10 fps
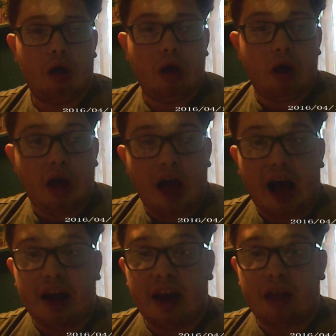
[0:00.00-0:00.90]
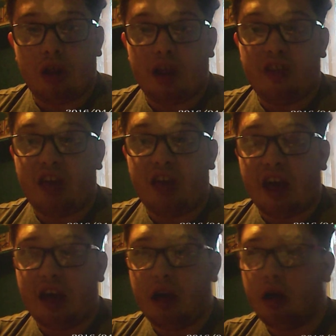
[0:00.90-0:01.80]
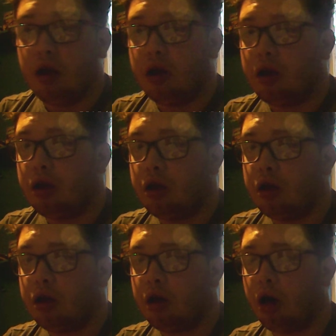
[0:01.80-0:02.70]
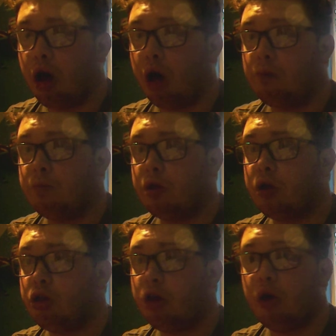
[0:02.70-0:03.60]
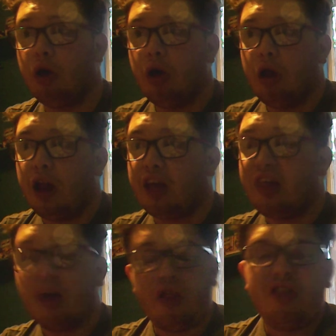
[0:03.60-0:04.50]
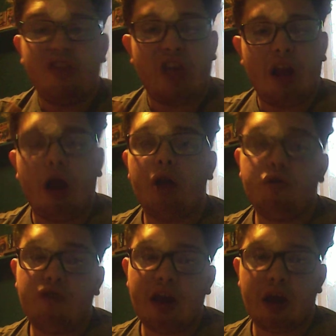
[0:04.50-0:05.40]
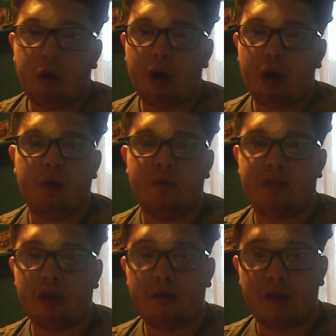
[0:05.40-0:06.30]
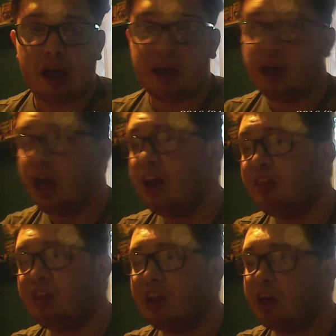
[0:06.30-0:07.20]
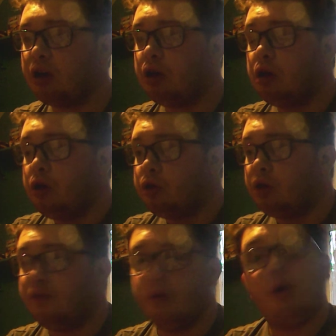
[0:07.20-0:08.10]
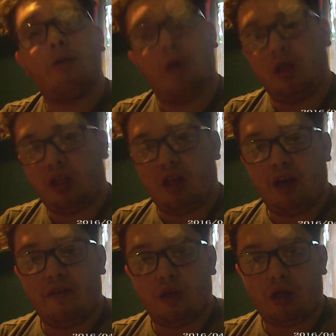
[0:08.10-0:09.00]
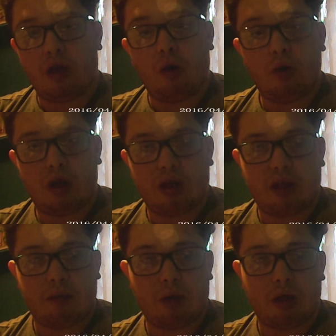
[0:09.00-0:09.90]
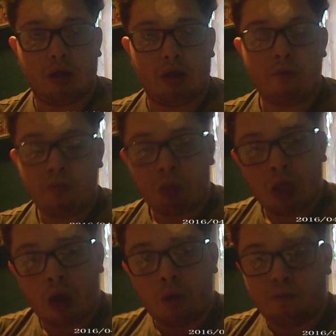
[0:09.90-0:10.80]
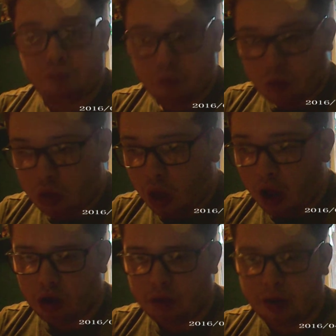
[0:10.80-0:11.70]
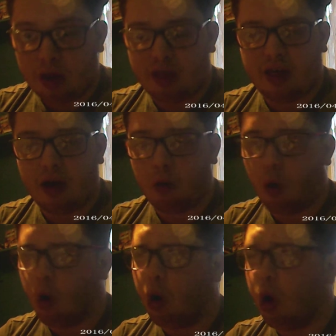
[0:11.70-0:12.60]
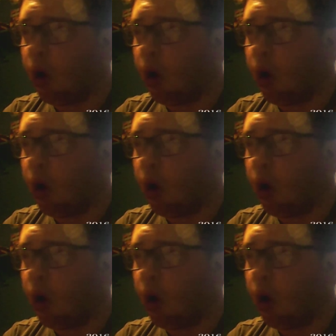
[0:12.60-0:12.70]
And literally, they um, could do like they they learn really quickly with stuff like anything. Like so, if you work with an autistic person, work to be on the tail or